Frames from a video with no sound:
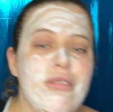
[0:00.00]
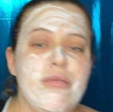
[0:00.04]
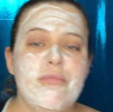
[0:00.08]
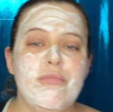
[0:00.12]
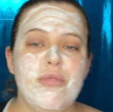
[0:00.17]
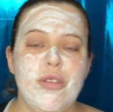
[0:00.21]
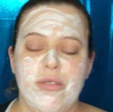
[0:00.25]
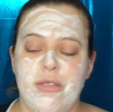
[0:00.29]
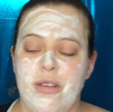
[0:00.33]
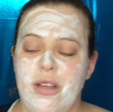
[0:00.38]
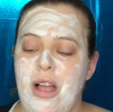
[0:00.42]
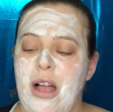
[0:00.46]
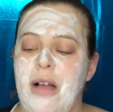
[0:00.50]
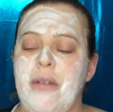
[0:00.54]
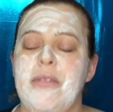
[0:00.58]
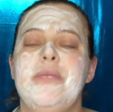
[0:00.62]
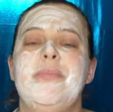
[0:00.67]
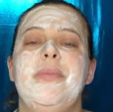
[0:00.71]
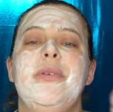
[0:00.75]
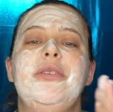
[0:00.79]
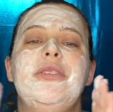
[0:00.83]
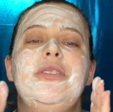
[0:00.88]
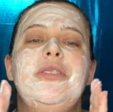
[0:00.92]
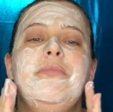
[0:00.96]
I remove it, I'm
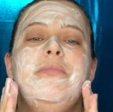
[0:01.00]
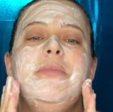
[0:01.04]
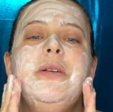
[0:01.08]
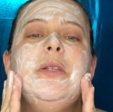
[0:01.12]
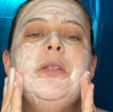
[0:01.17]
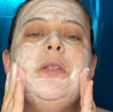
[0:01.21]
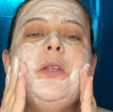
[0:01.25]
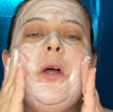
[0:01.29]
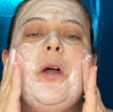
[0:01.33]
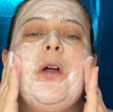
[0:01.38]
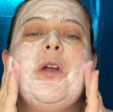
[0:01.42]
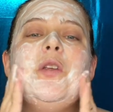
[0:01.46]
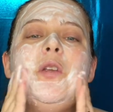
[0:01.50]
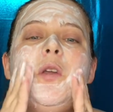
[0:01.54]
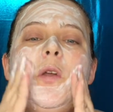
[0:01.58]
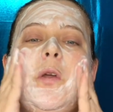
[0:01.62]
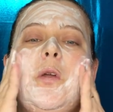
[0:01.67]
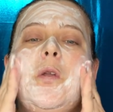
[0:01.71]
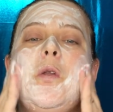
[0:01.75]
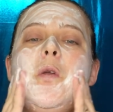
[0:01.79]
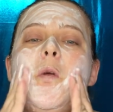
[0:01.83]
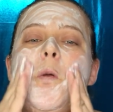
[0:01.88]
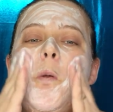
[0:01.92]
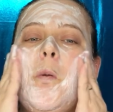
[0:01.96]
supposed to massage
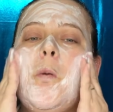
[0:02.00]
it.